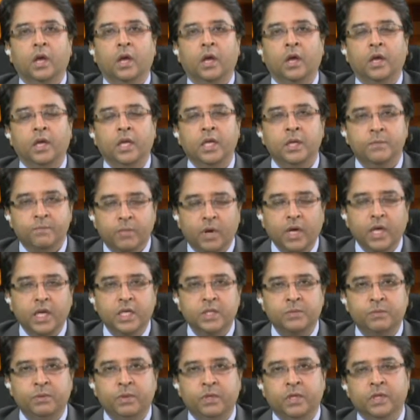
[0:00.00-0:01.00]
In my
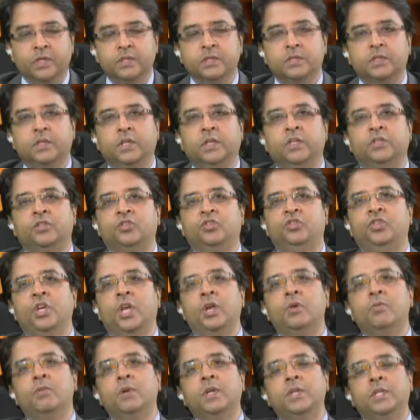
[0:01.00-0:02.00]
experience, it's
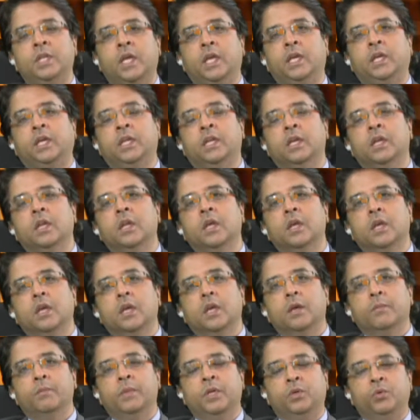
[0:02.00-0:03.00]
generally taken
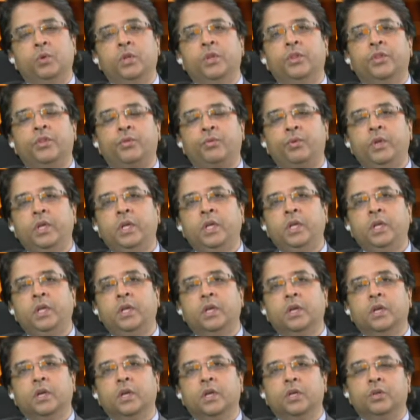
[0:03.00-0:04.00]
between 3
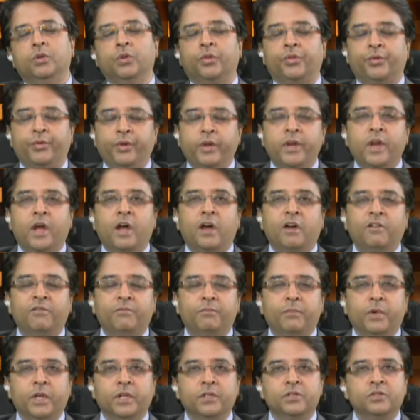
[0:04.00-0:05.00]
to 3.5
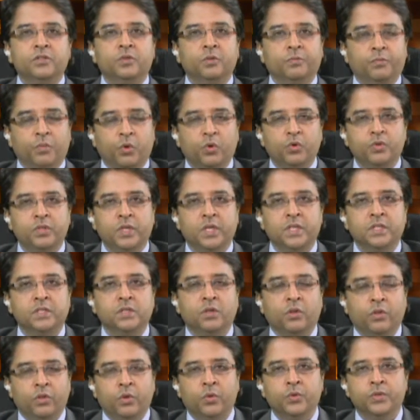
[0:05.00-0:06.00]
months to process
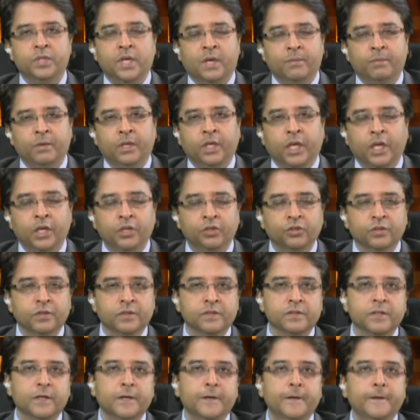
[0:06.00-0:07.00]
those
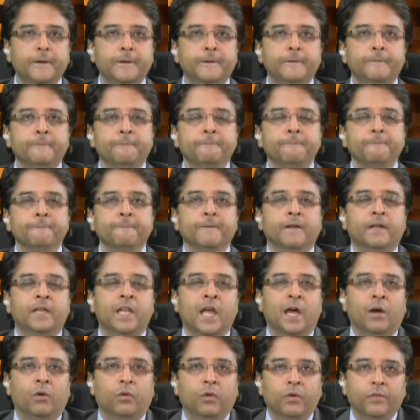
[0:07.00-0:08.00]
applications.
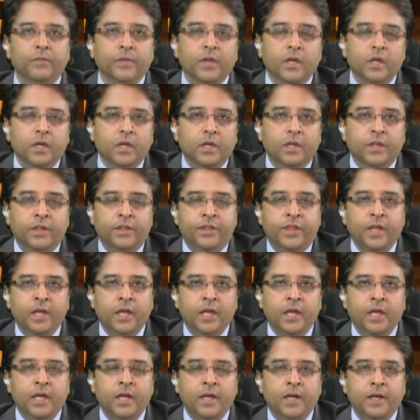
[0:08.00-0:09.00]
Now,
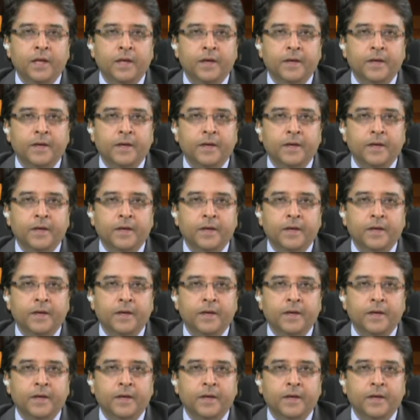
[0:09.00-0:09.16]
there